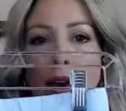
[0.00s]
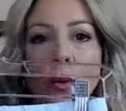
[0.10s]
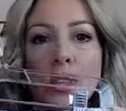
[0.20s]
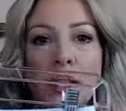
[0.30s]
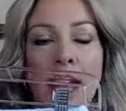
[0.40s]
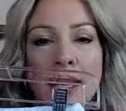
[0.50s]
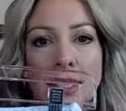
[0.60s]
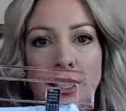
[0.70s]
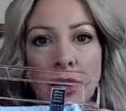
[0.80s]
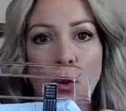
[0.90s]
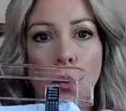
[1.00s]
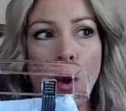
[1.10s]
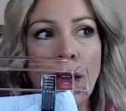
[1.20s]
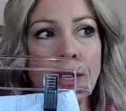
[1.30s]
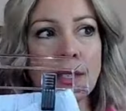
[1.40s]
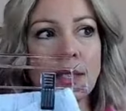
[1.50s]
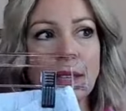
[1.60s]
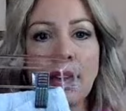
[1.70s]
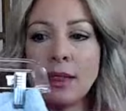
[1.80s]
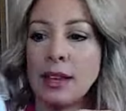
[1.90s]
with elastic waist and